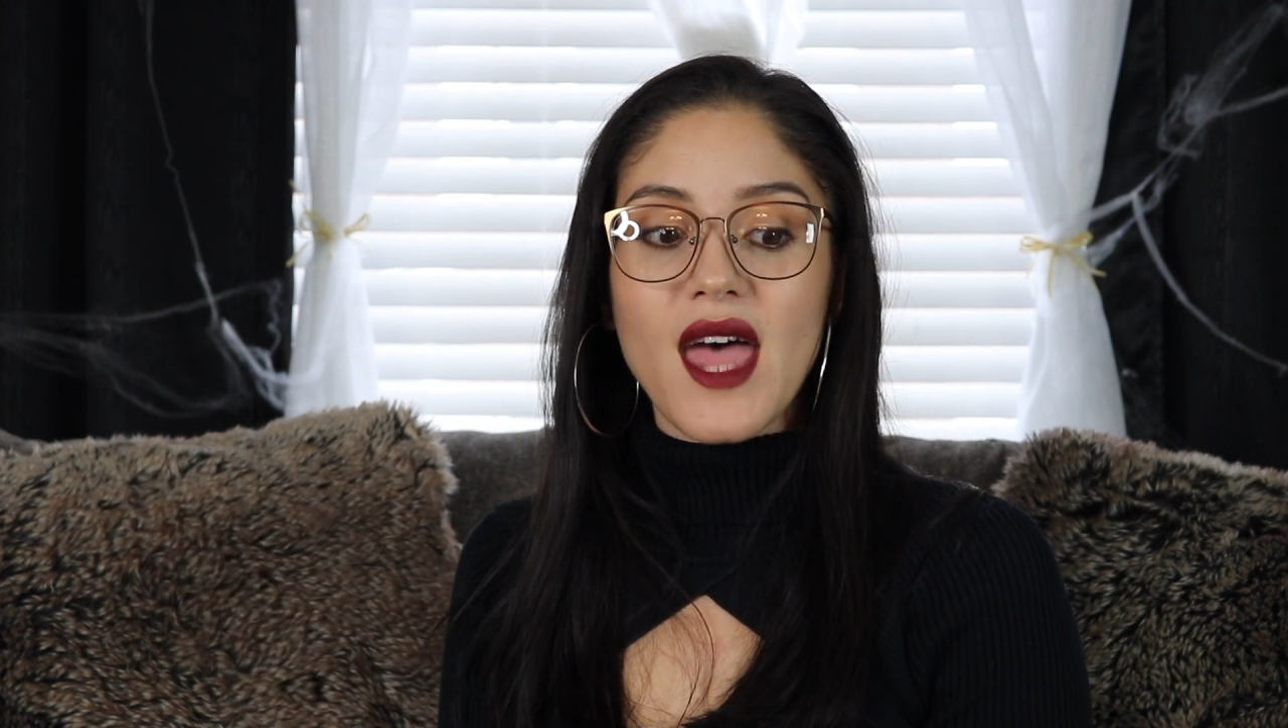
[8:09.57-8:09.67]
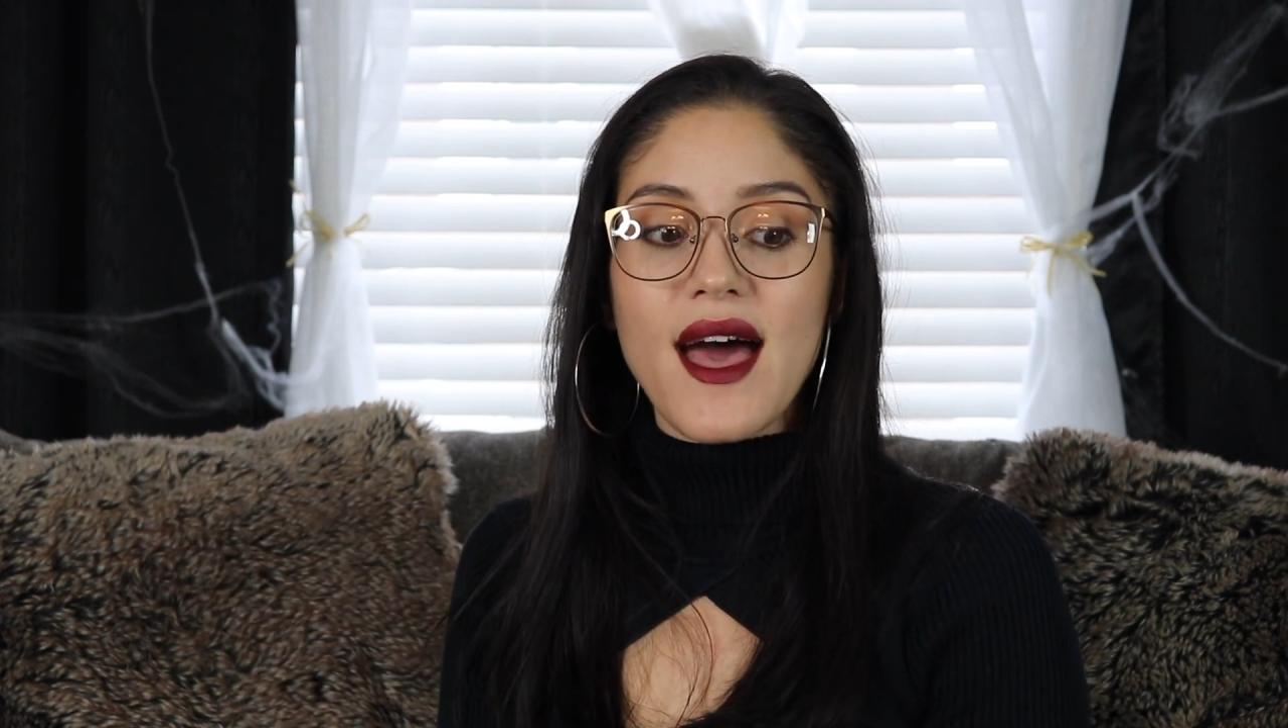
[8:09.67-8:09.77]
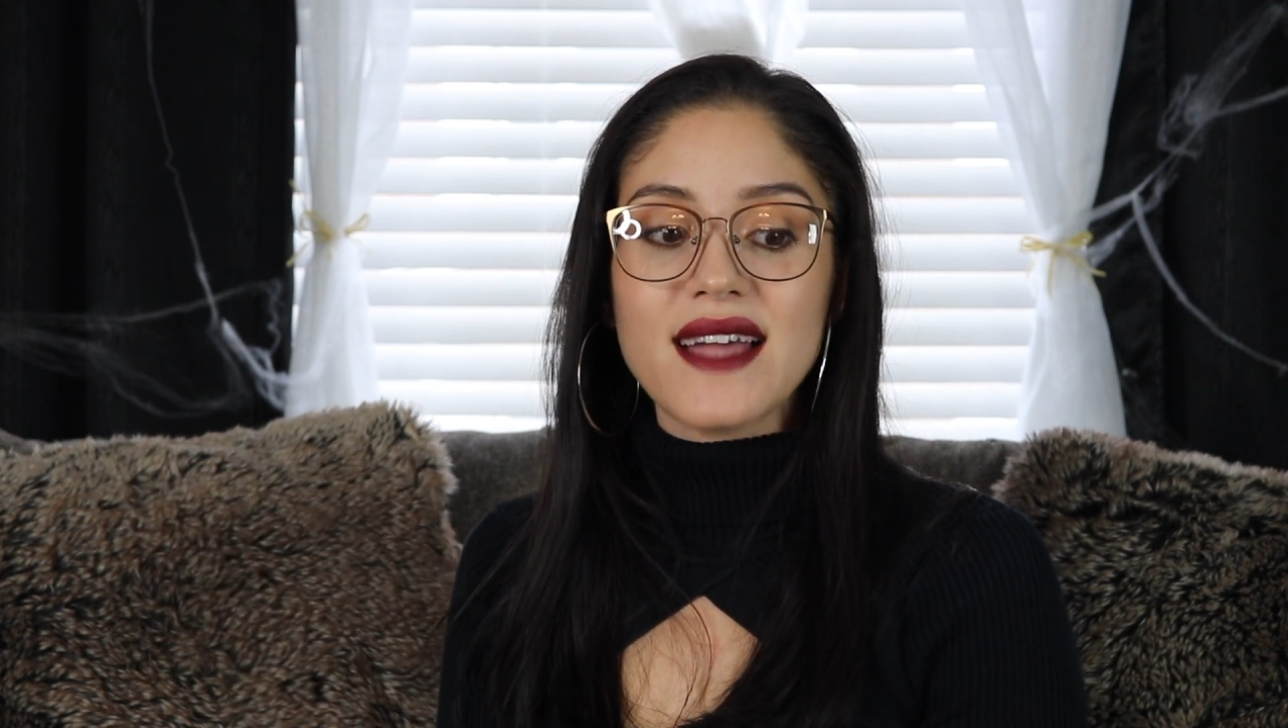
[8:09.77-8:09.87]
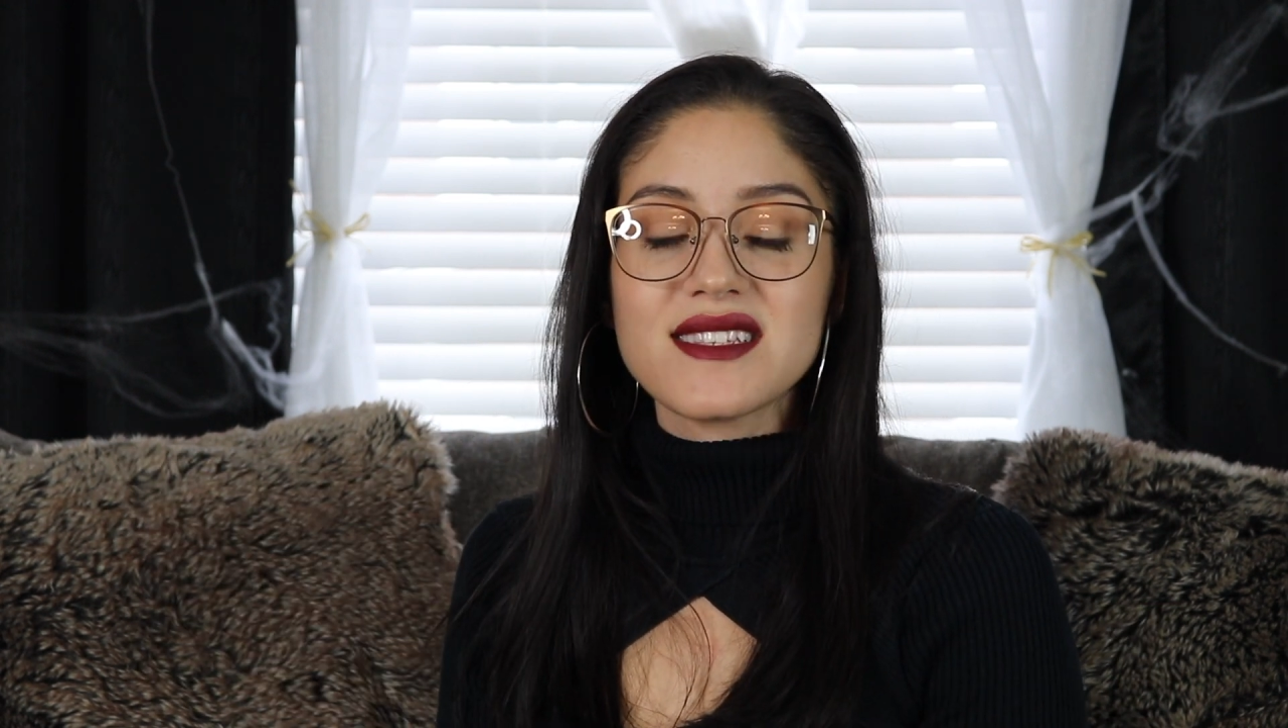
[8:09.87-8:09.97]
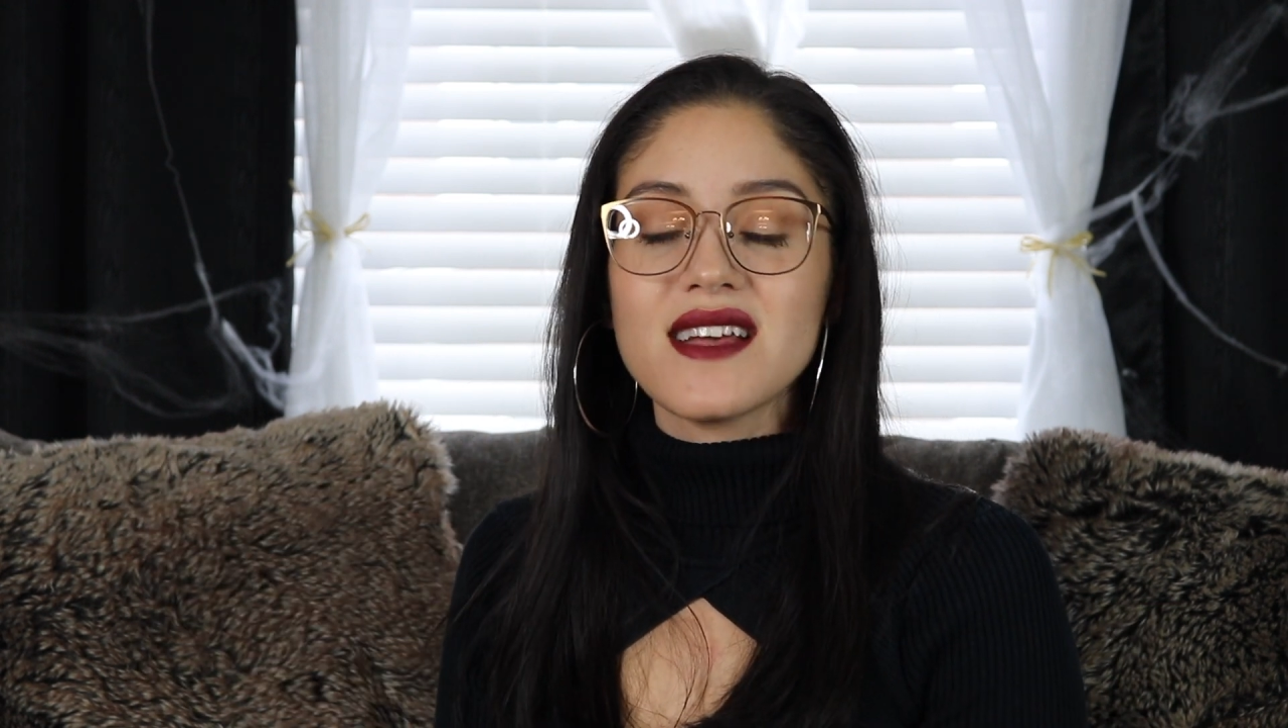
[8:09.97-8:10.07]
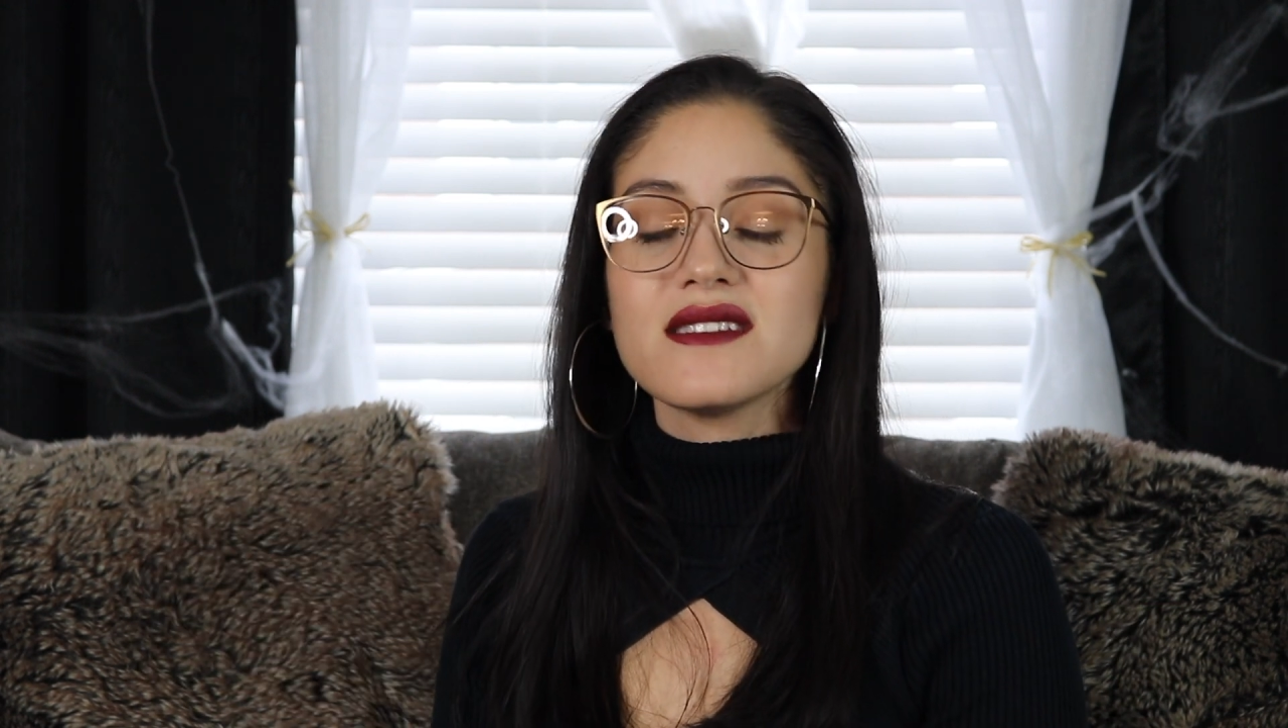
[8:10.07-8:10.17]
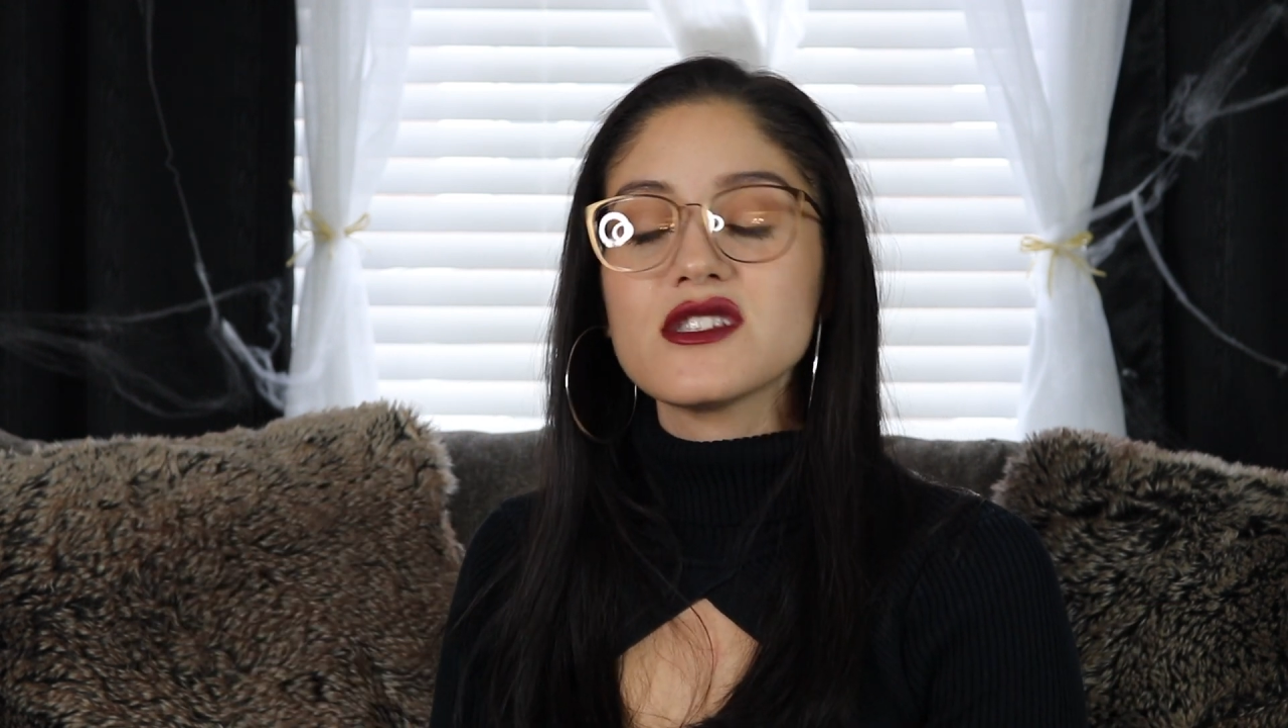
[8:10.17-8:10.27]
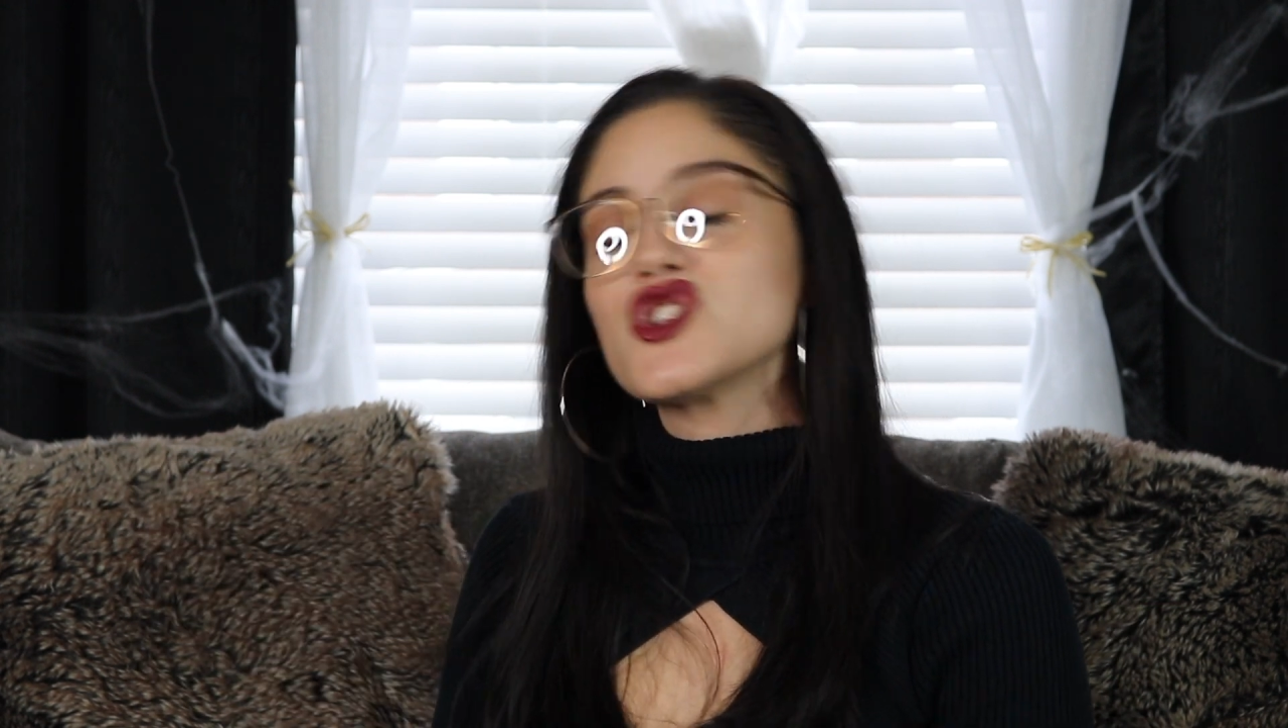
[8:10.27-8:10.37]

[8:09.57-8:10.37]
I tend